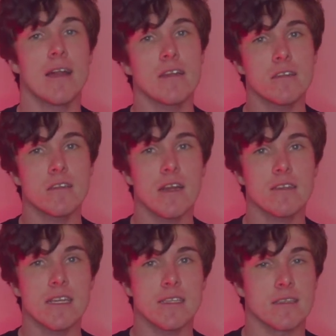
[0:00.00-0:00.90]
and he does not
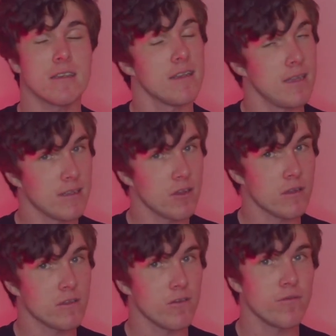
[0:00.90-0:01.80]
exist, and that is
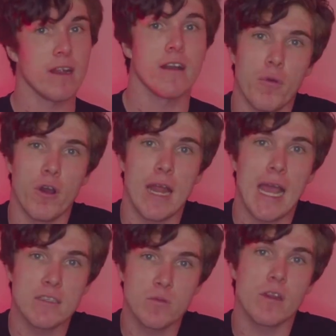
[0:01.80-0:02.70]
also fair. But
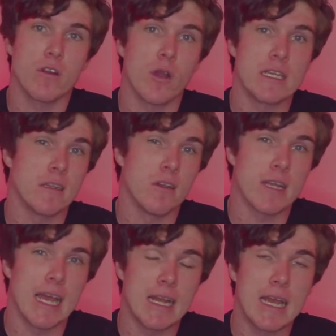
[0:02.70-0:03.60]
as we are going to
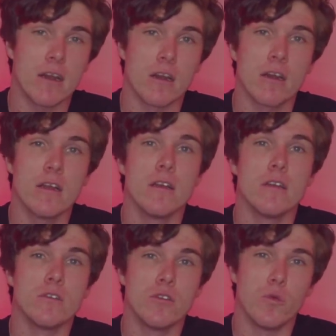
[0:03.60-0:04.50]
look at later,
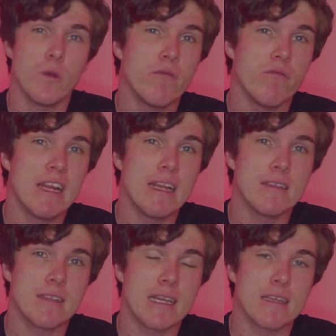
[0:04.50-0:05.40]
do
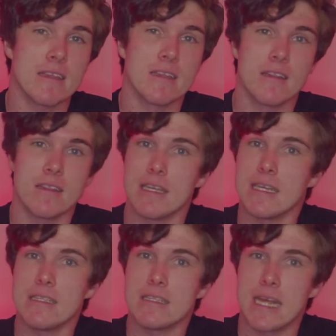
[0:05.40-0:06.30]
really think that
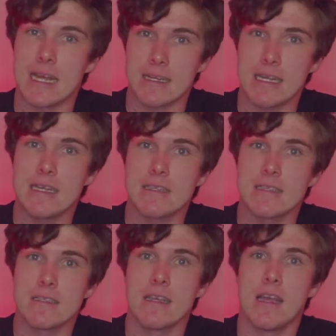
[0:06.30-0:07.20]
these
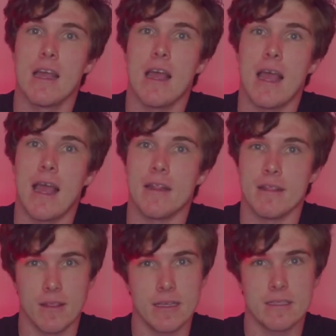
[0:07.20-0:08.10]
techniques
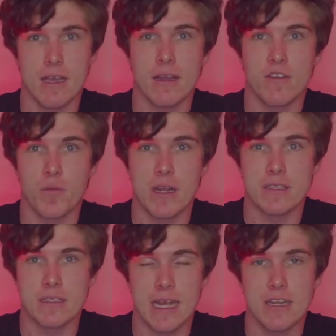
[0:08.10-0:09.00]
and this kind of
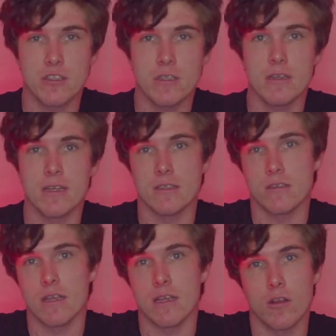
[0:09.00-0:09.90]
presentation
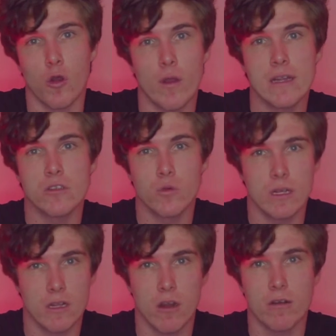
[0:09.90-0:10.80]
is going to
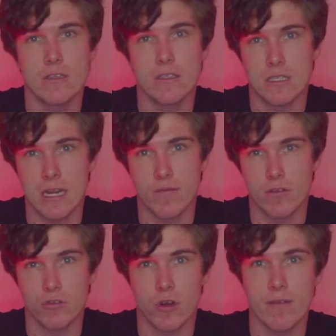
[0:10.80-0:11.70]
encourage
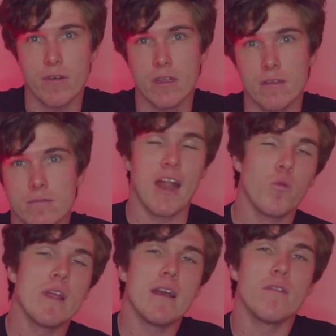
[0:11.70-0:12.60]
safer driving. And
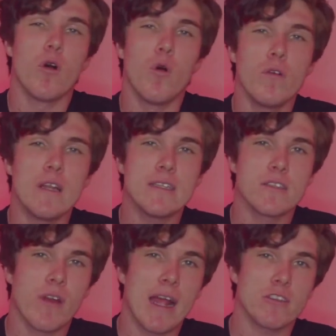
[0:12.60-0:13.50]
we have only
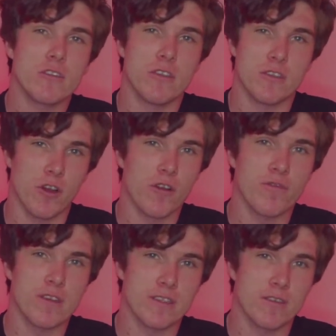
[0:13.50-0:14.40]
scratched the
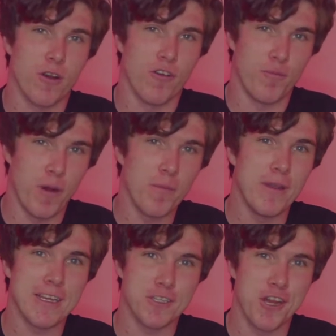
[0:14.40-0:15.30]
surface of
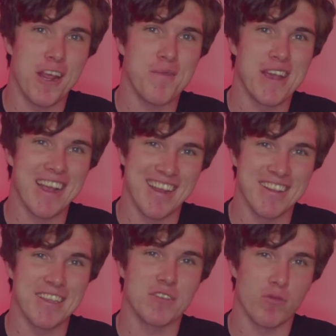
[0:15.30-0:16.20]
public shaming
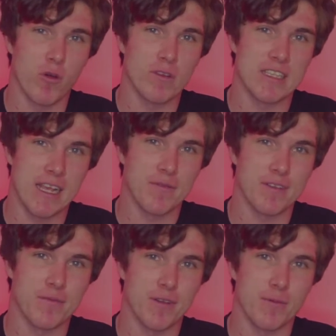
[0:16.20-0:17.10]
in these road
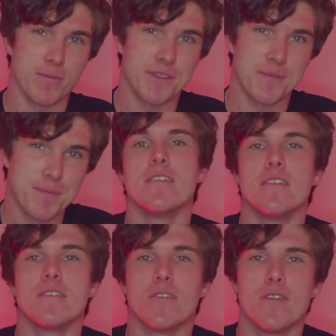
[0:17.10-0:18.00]
safety films.
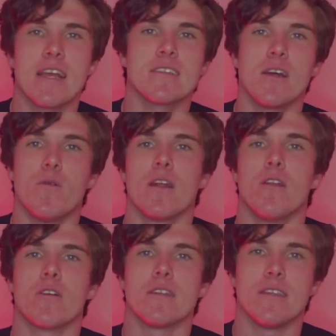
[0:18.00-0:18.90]
So next I want to
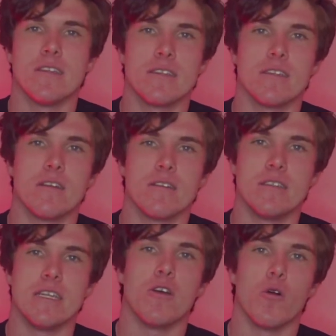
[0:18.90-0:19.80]
look at this
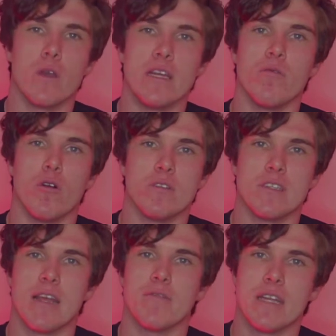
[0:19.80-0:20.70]
DOE road
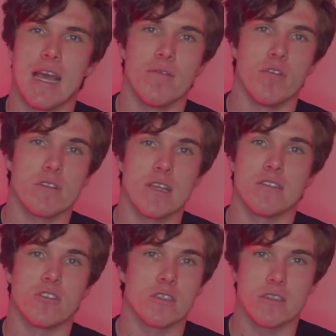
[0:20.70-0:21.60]
safety advert
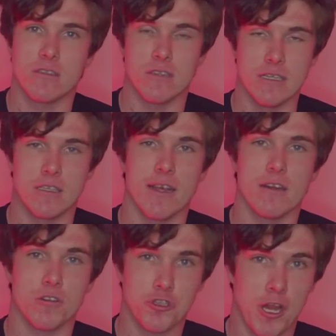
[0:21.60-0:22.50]
that's just
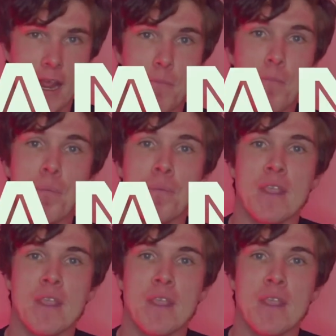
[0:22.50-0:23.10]
entitled Shame.